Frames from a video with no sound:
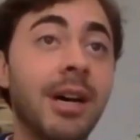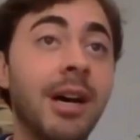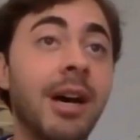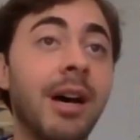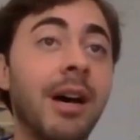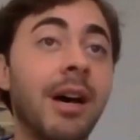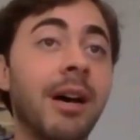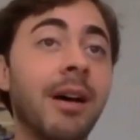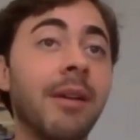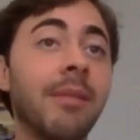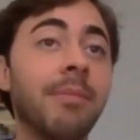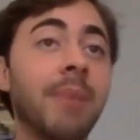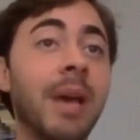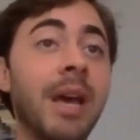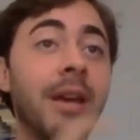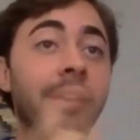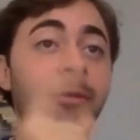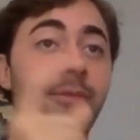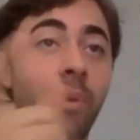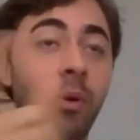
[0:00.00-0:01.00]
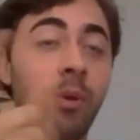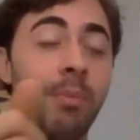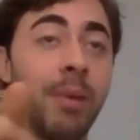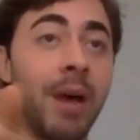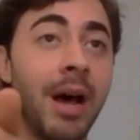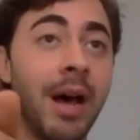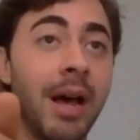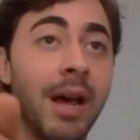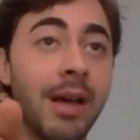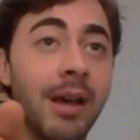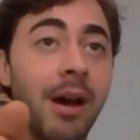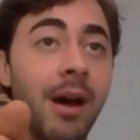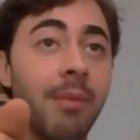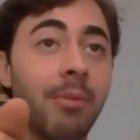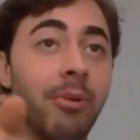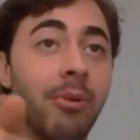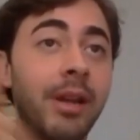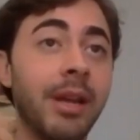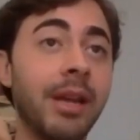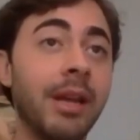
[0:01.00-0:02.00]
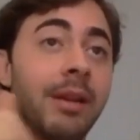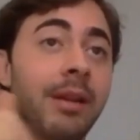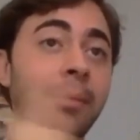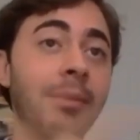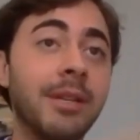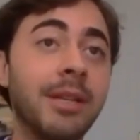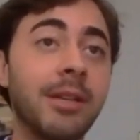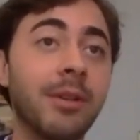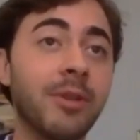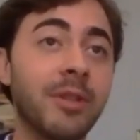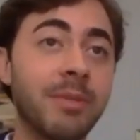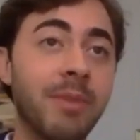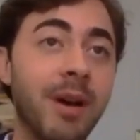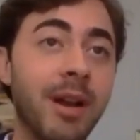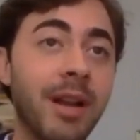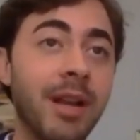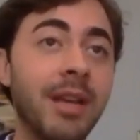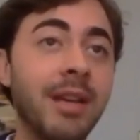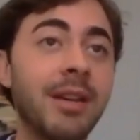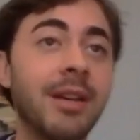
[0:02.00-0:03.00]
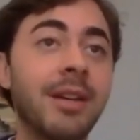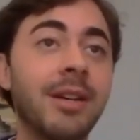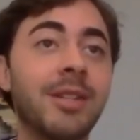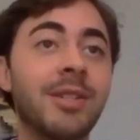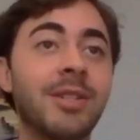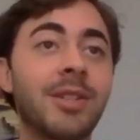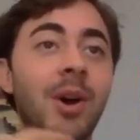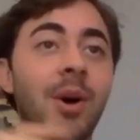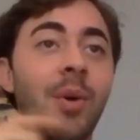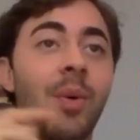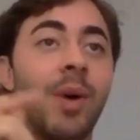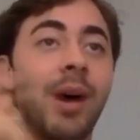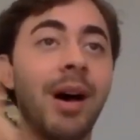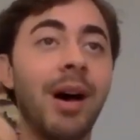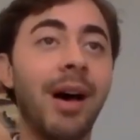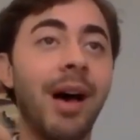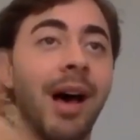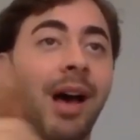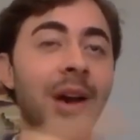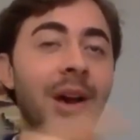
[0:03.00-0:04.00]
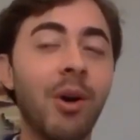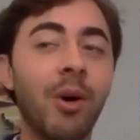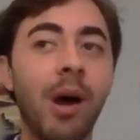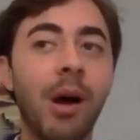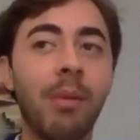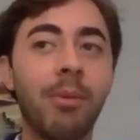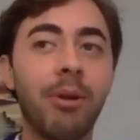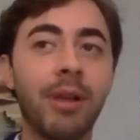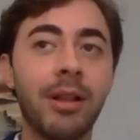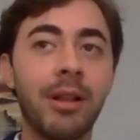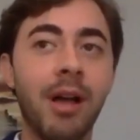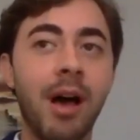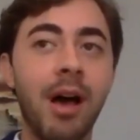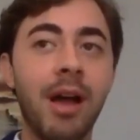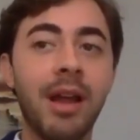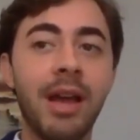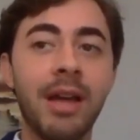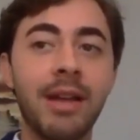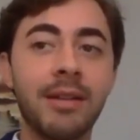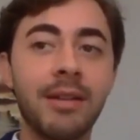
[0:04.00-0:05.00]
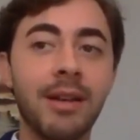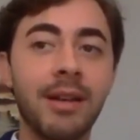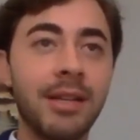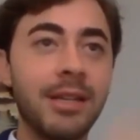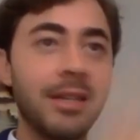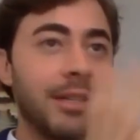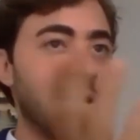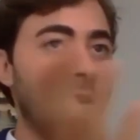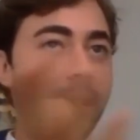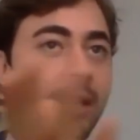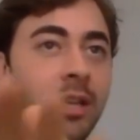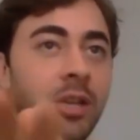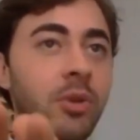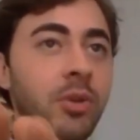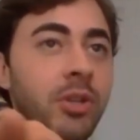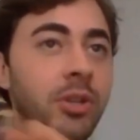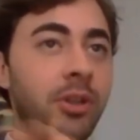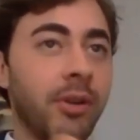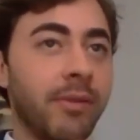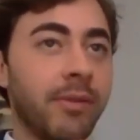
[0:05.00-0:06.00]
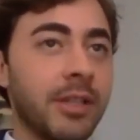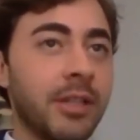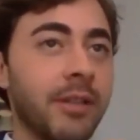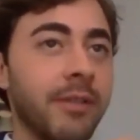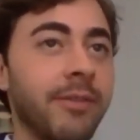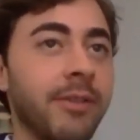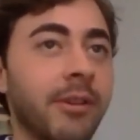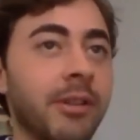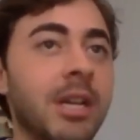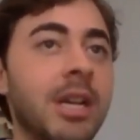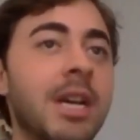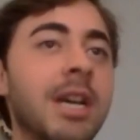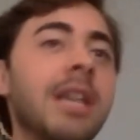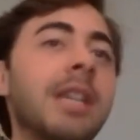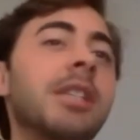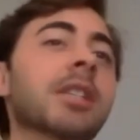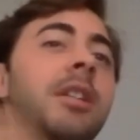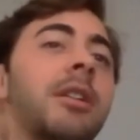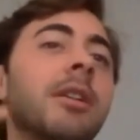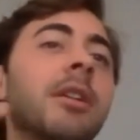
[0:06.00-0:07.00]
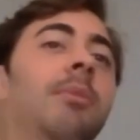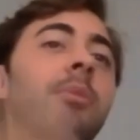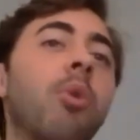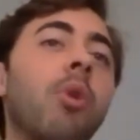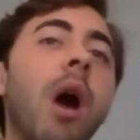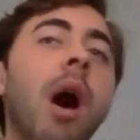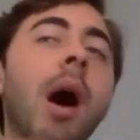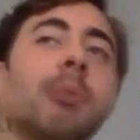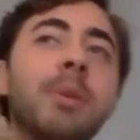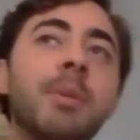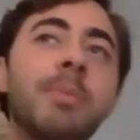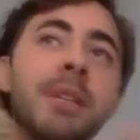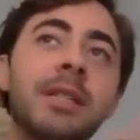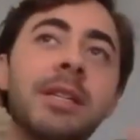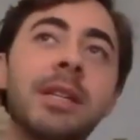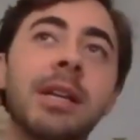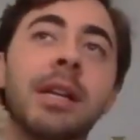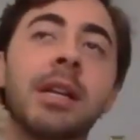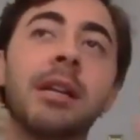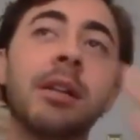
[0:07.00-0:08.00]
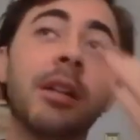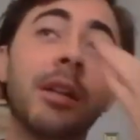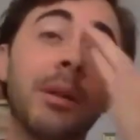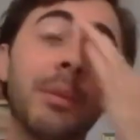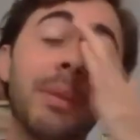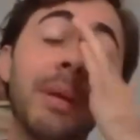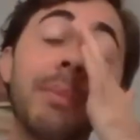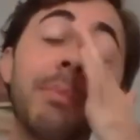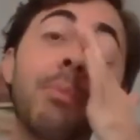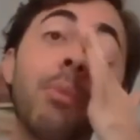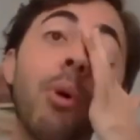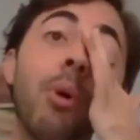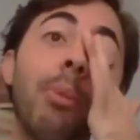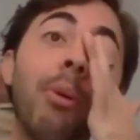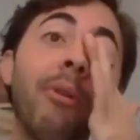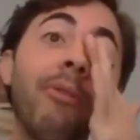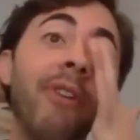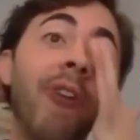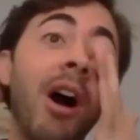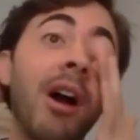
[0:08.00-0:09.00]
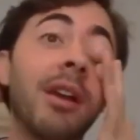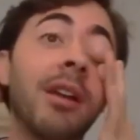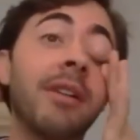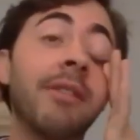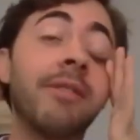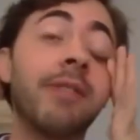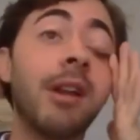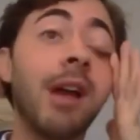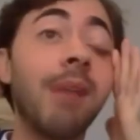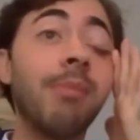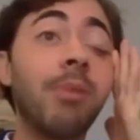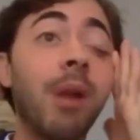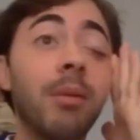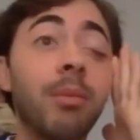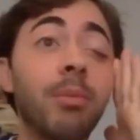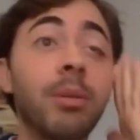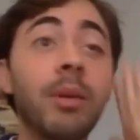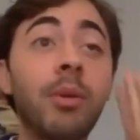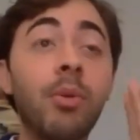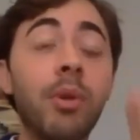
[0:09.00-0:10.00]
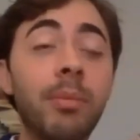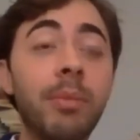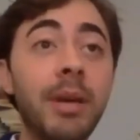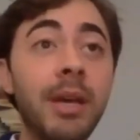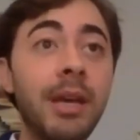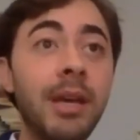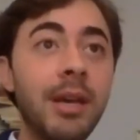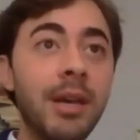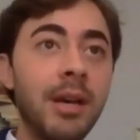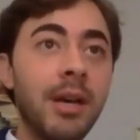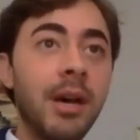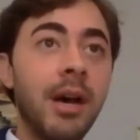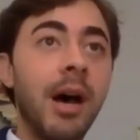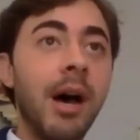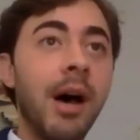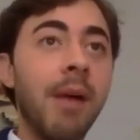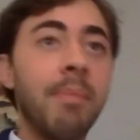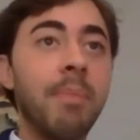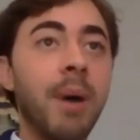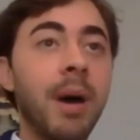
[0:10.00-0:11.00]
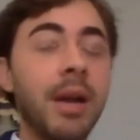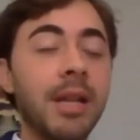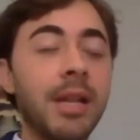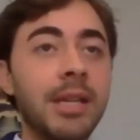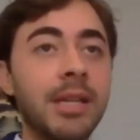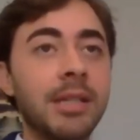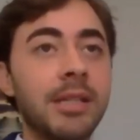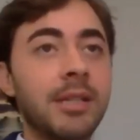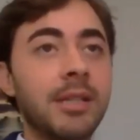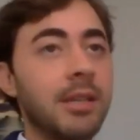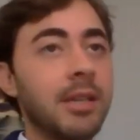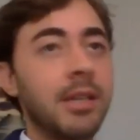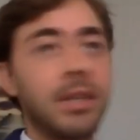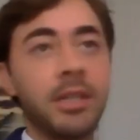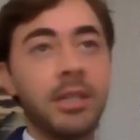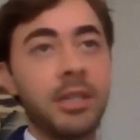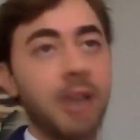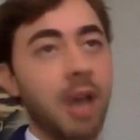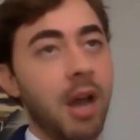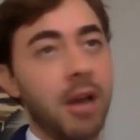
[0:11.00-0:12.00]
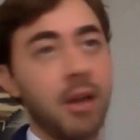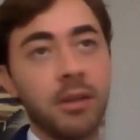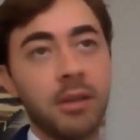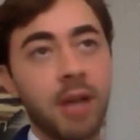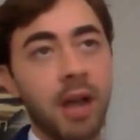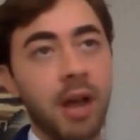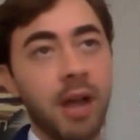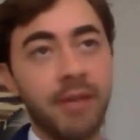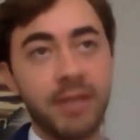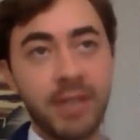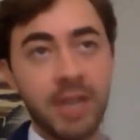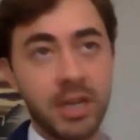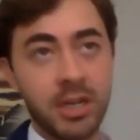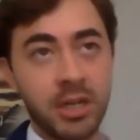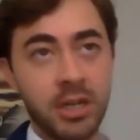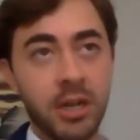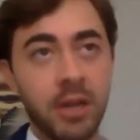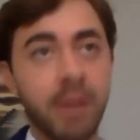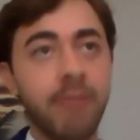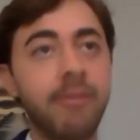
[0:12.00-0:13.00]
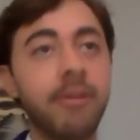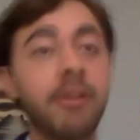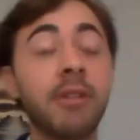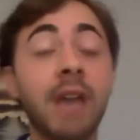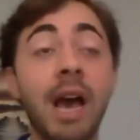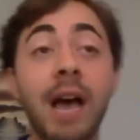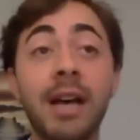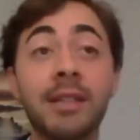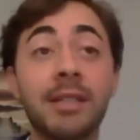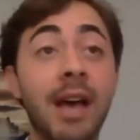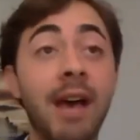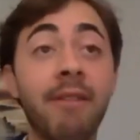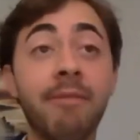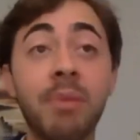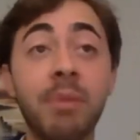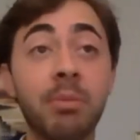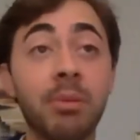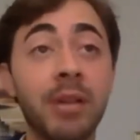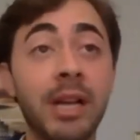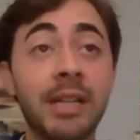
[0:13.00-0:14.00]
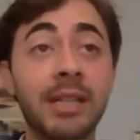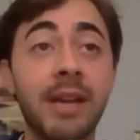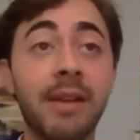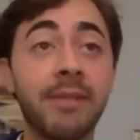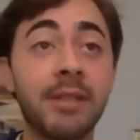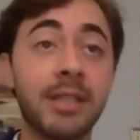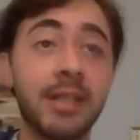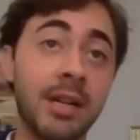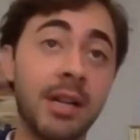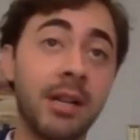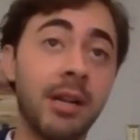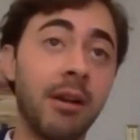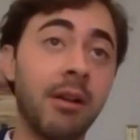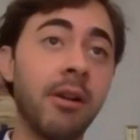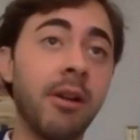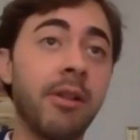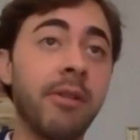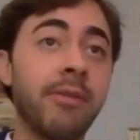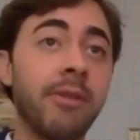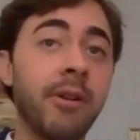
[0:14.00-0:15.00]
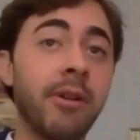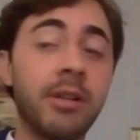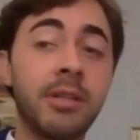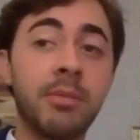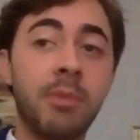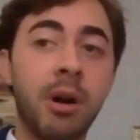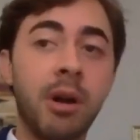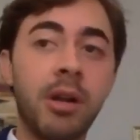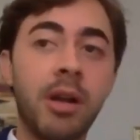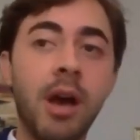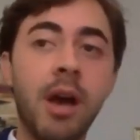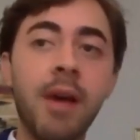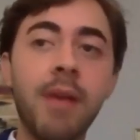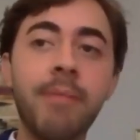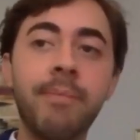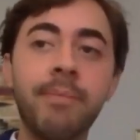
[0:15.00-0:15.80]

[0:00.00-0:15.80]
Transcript: Uh, paid for by Aubrey and Thiel's money. So uh, I owe Aubrey a lot, and uh, he's done a huge service to the field. He's a little more optimistic and a little bit more provocative than I probably would be, uh, but he's he's gotten a lot of attention in the field, as have people like David Sinclair, another very smart guy.